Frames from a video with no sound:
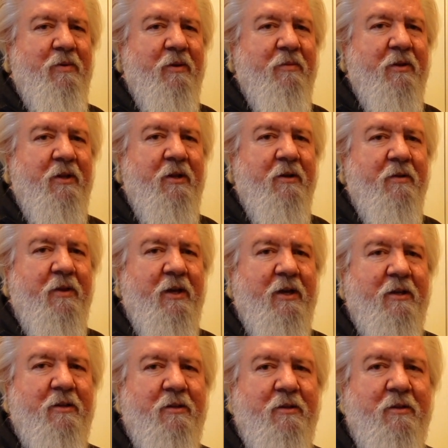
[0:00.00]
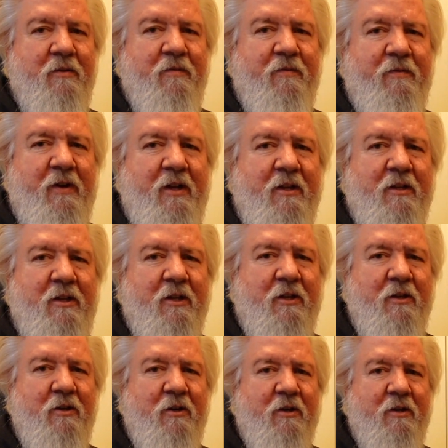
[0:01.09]
be able to hear that, the fan
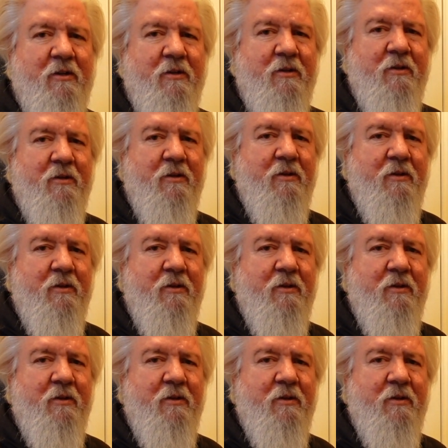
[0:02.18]
kicking on.